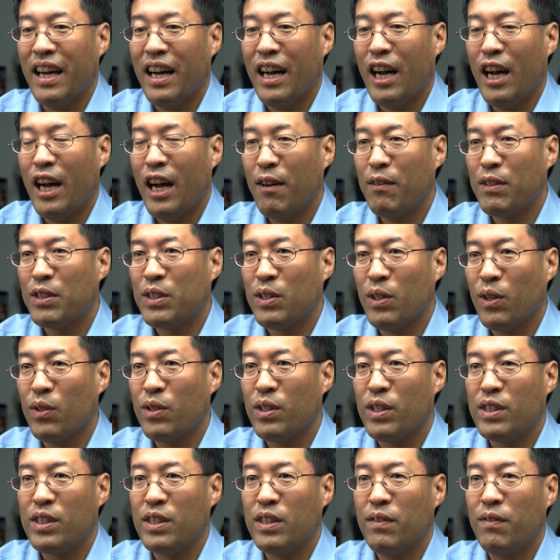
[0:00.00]
I was told
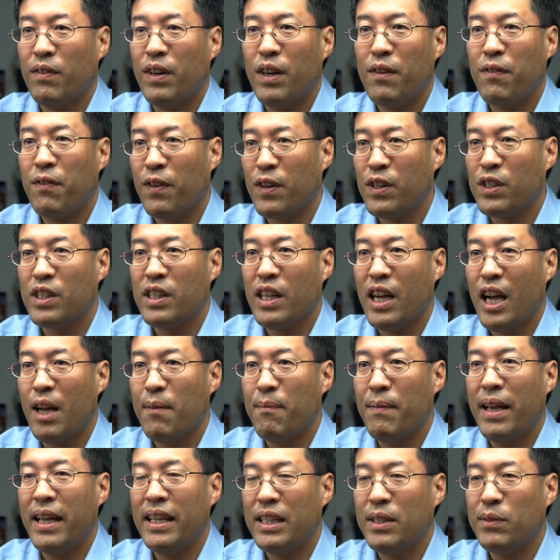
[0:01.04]
this is the very first
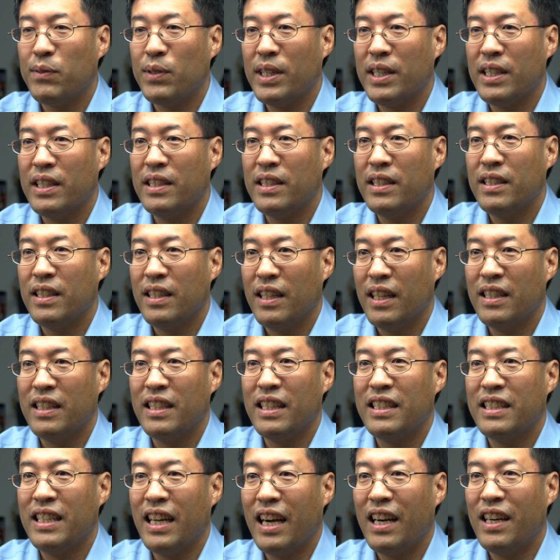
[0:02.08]
time anyone in the
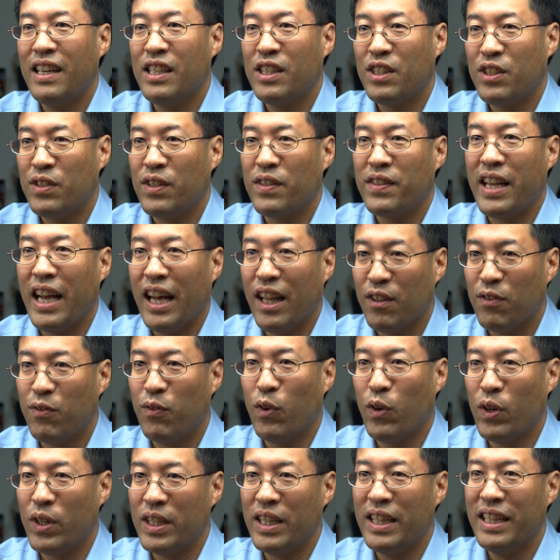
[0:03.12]
entire history of
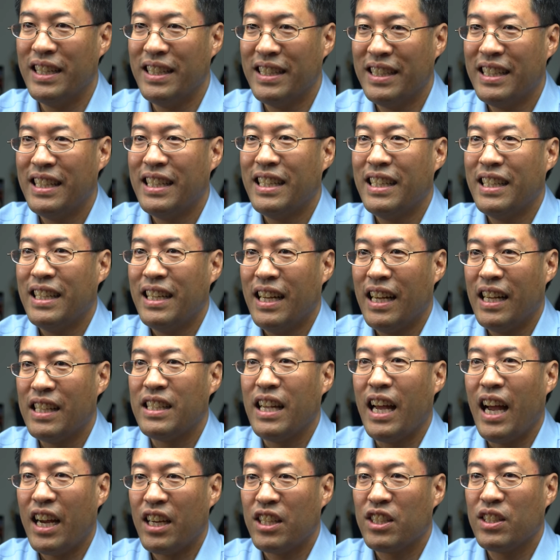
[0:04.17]
California has
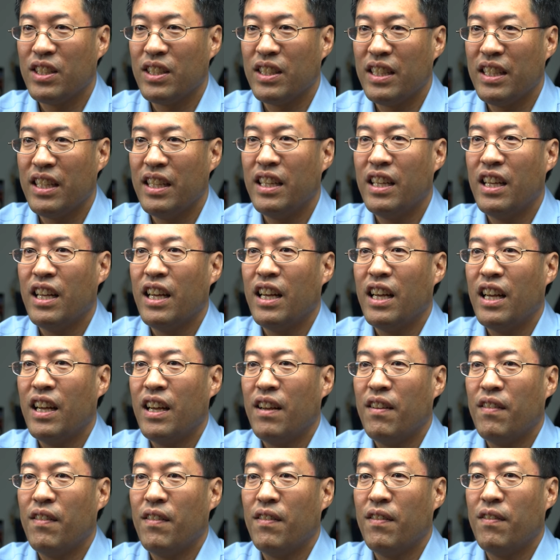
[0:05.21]
actually
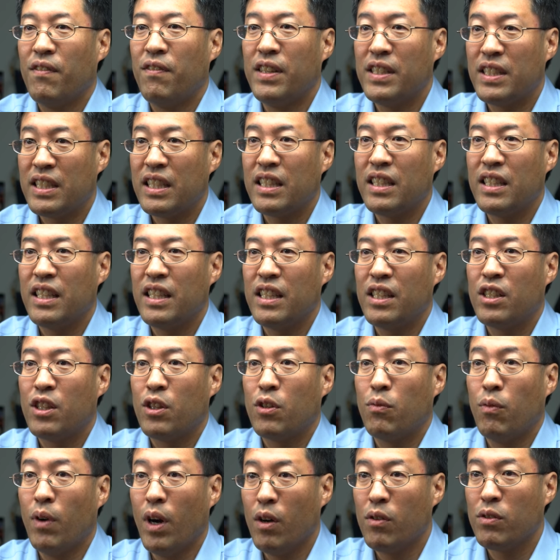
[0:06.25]
physically
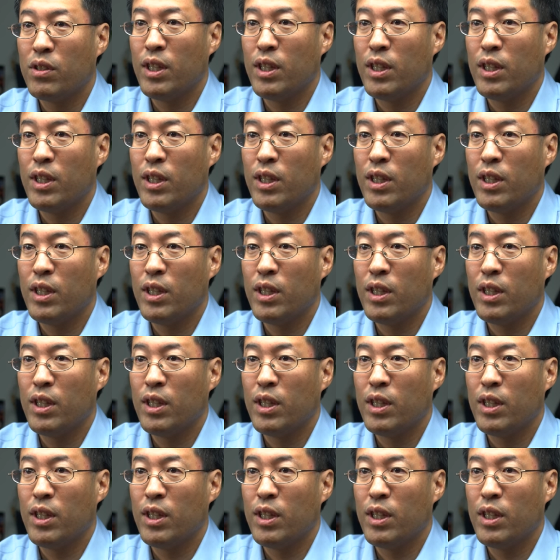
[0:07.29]
thrown